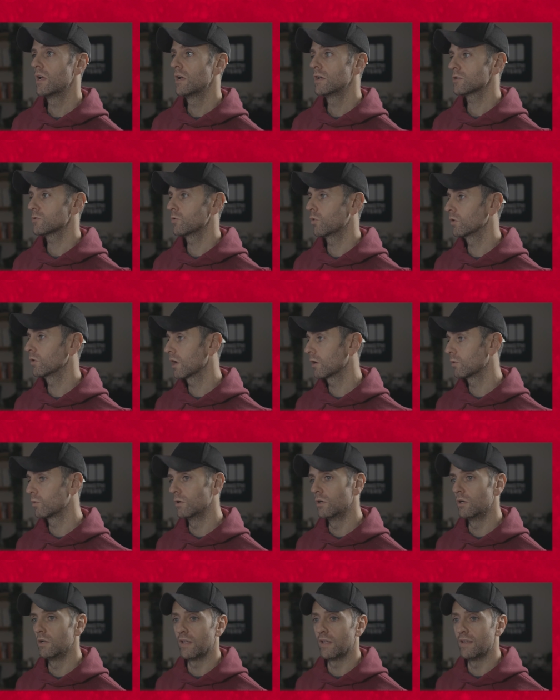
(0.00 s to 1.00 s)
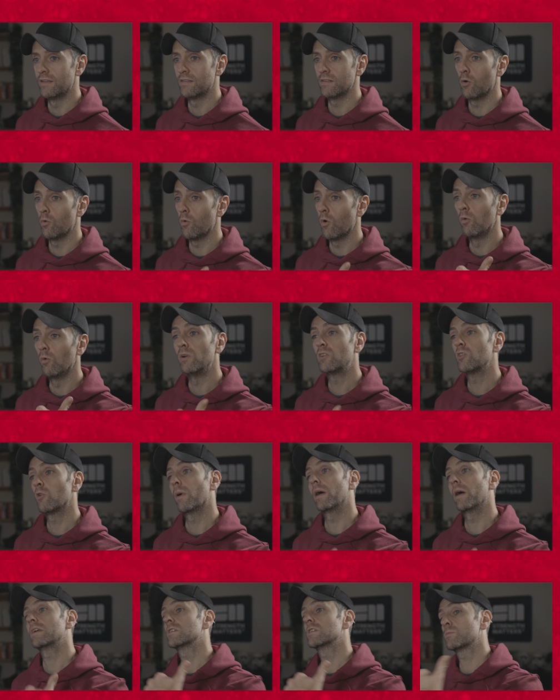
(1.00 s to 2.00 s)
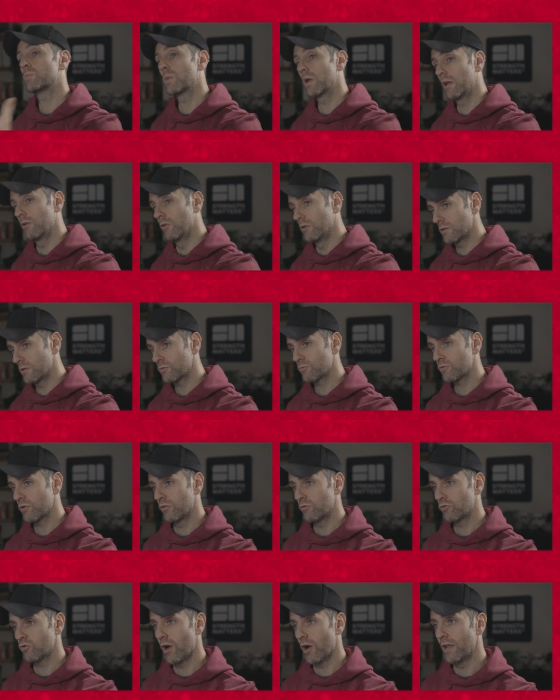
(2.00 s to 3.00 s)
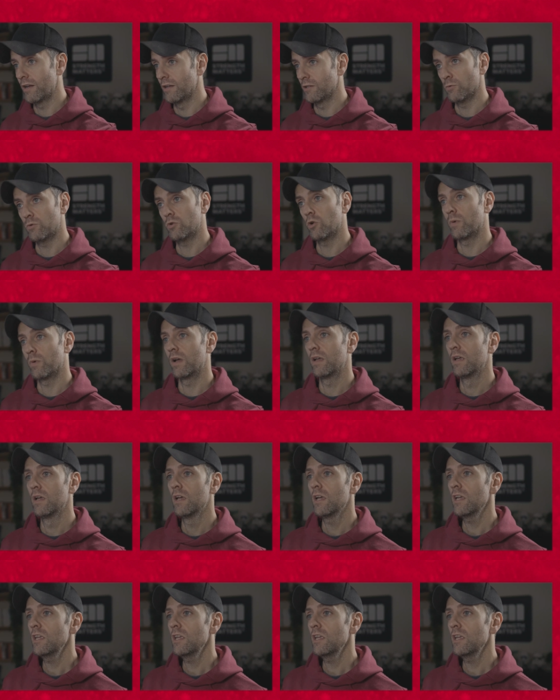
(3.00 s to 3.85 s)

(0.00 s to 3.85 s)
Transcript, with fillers: so all our wording is, or we talk about experienced tra trainers, we talk about,